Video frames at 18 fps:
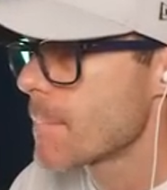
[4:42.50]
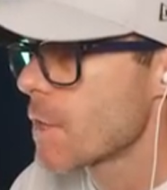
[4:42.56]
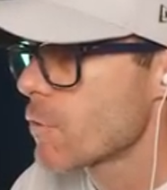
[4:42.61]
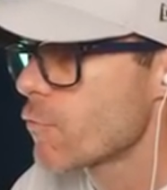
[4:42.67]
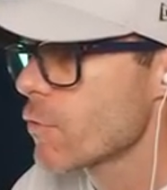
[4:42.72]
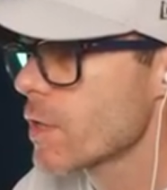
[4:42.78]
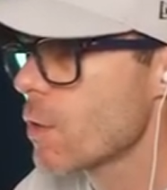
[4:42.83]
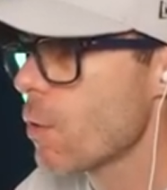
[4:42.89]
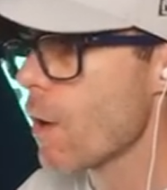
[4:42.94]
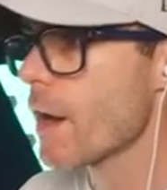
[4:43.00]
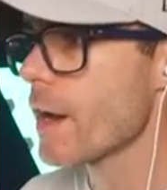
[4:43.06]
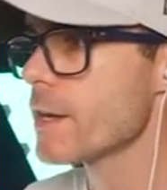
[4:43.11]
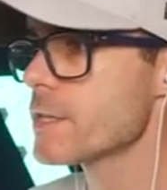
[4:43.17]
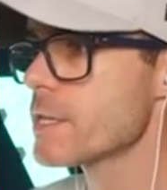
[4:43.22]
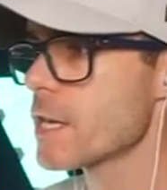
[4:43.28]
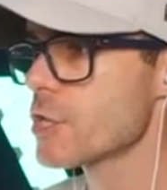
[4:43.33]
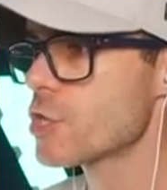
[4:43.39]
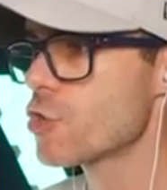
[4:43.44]

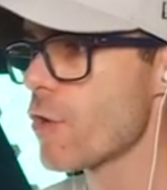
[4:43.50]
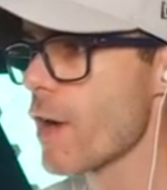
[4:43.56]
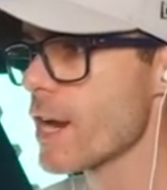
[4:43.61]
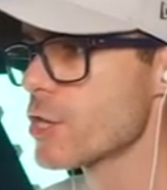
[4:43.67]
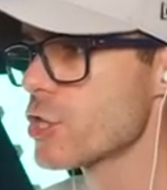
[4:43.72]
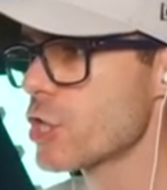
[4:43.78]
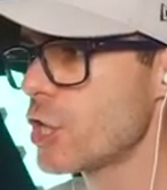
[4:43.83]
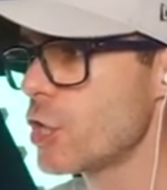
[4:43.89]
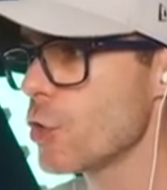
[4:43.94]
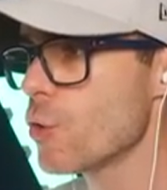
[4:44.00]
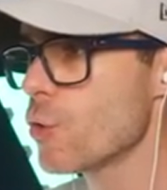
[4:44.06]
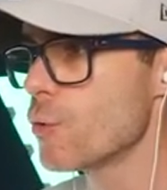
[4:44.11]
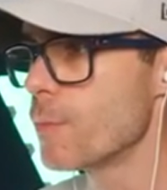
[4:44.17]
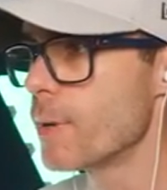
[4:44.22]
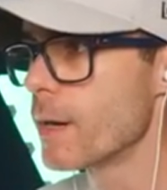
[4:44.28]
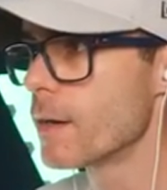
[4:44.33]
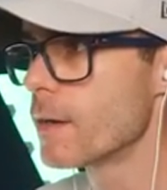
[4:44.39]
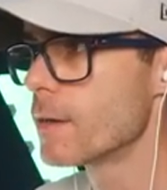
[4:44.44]
Requires a trash
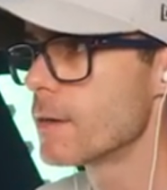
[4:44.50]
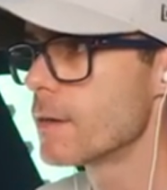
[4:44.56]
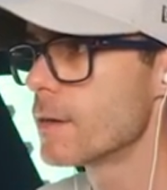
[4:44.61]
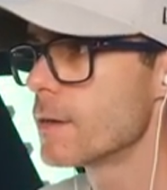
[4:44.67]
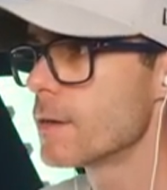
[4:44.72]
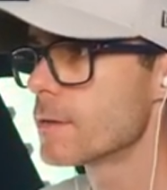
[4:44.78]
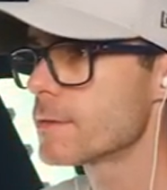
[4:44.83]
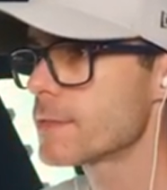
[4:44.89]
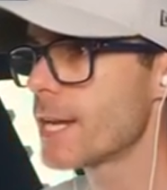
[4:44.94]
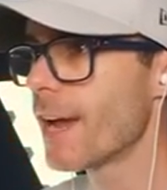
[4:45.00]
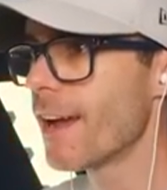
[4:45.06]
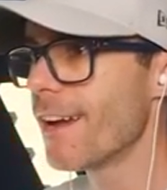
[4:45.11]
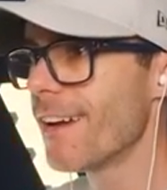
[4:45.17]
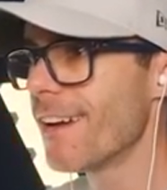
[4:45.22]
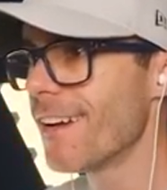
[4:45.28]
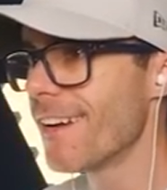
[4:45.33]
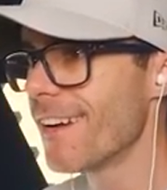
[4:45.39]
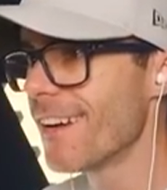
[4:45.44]
cube.
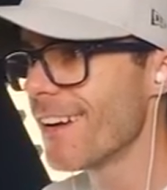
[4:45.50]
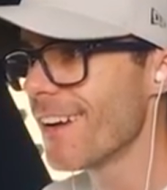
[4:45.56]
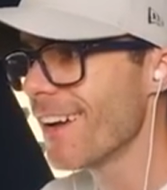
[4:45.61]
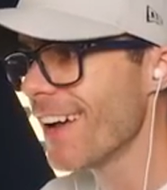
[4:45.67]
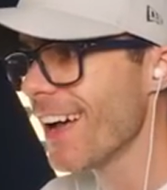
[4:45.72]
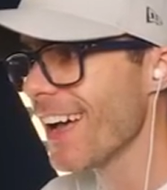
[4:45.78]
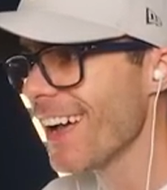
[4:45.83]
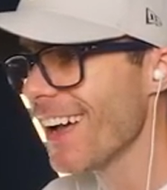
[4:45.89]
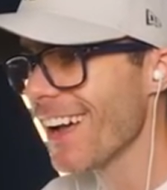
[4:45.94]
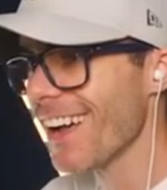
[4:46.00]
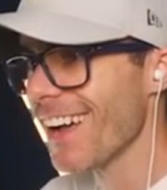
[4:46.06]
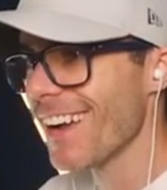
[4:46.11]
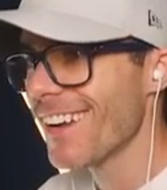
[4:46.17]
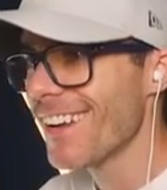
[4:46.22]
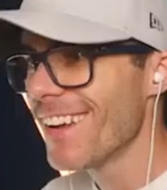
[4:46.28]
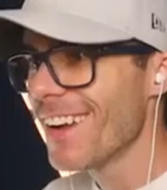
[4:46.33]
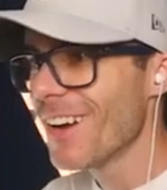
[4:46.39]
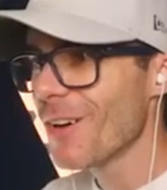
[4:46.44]
Where
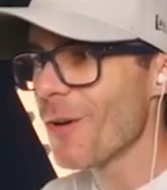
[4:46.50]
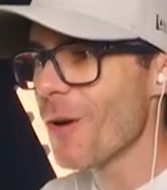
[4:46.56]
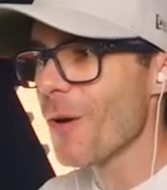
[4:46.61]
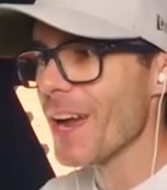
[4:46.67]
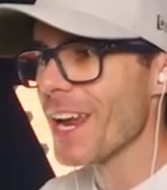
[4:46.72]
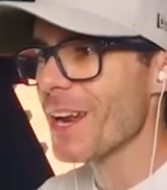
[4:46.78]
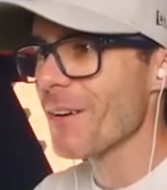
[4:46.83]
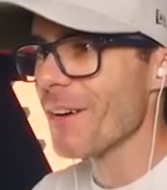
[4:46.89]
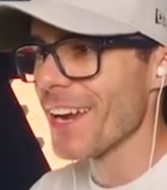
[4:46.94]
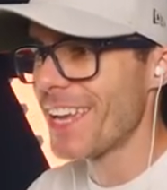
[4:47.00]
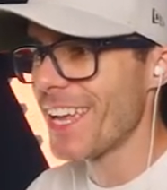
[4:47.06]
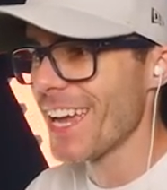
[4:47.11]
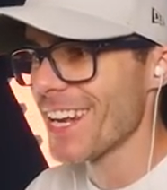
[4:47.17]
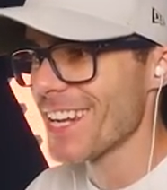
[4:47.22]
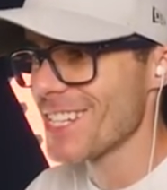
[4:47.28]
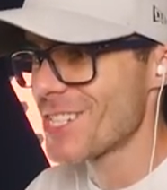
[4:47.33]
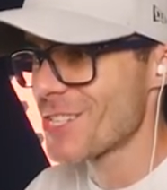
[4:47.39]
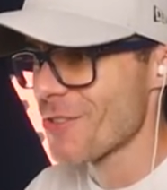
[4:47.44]
do I
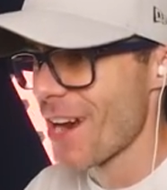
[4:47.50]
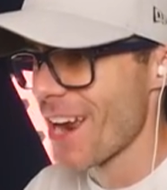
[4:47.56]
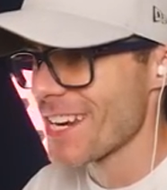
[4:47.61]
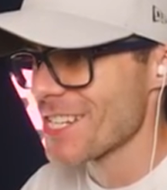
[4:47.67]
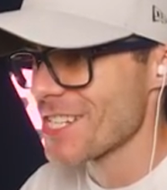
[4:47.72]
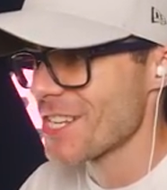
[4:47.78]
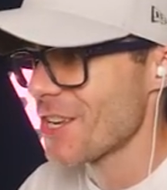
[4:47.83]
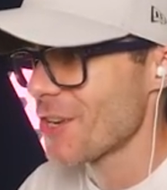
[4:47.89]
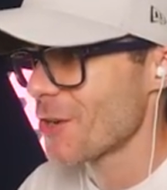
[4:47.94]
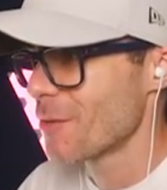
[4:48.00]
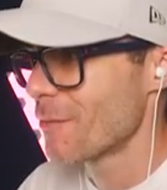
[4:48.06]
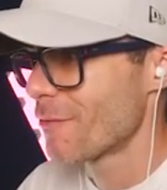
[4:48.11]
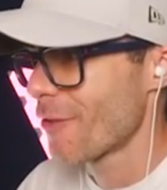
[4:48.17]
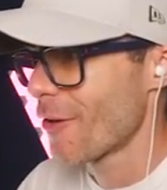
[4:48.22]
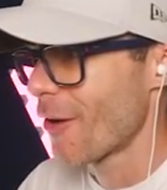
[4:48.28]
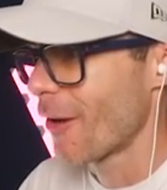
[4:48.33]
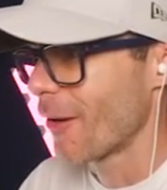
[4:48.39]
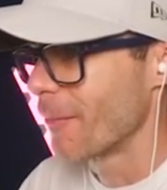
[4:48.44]
get a trash cube
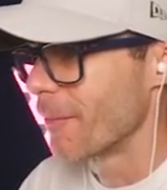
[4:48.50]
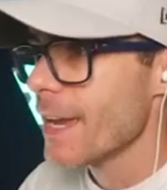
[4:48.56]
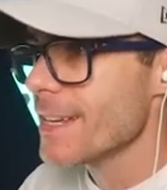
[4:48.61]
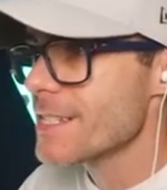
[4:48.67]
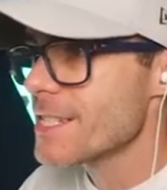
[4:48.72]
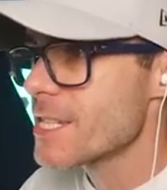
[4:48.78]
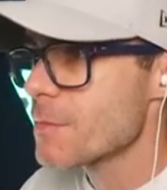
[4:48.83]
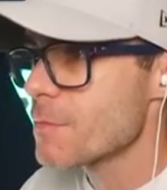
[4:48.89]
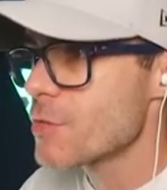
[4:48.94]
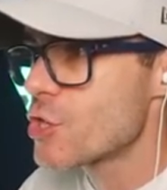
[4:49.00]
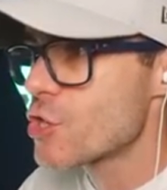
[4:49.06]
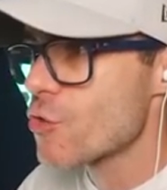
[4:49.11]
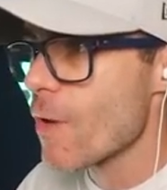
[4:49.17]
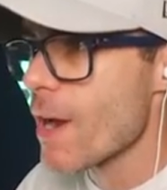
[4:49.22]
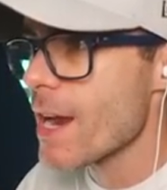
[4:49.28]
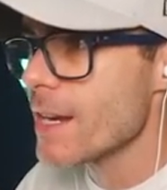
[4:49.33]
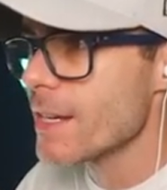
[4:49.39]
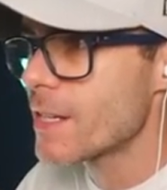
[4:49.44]
from? And some
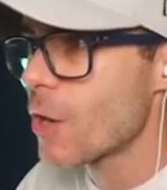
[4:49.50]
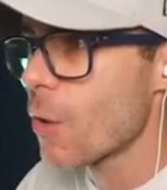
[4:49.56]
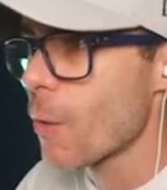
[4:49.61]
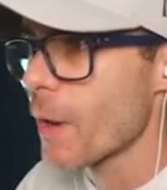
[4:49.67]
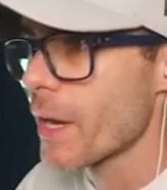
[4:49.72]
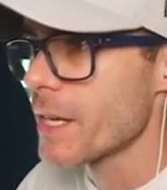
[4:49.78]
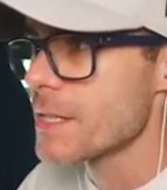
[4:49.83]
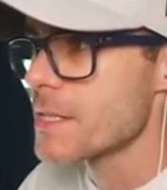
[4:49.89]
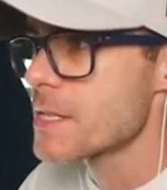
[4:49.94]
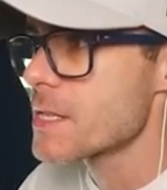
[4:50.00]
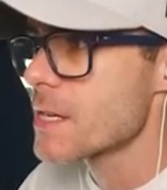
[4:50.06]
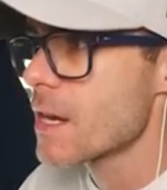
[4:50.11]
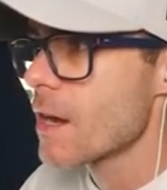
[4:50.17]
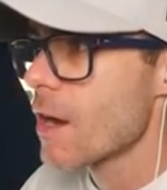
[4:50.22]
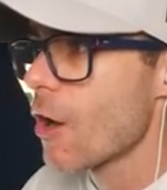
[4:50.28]
trade coins.